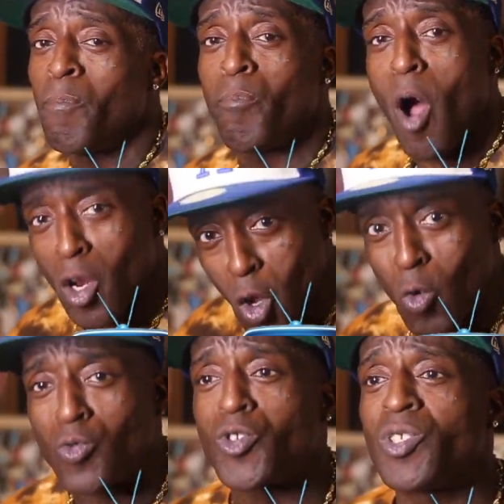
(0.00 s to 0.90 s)

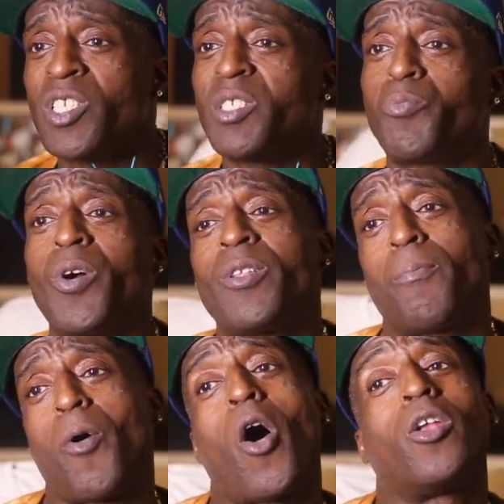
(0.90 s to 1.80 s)
Barlos, his brother
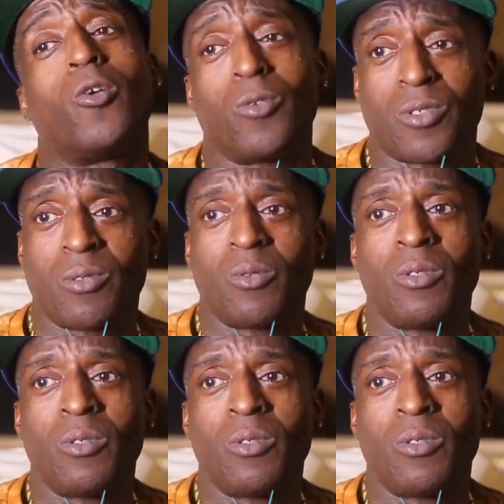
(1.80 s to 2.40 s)
Barlos.